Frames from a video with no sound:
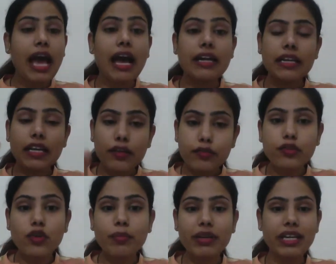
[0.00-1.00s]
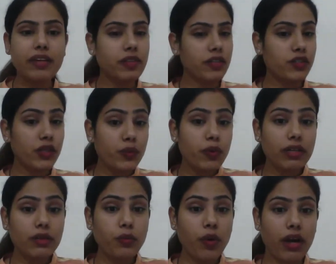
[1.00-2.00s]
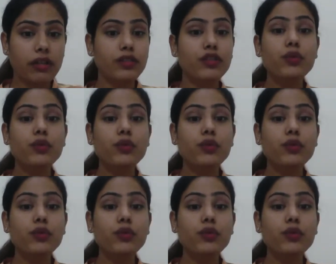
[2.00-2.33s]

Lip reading: And if you believe that you are the one,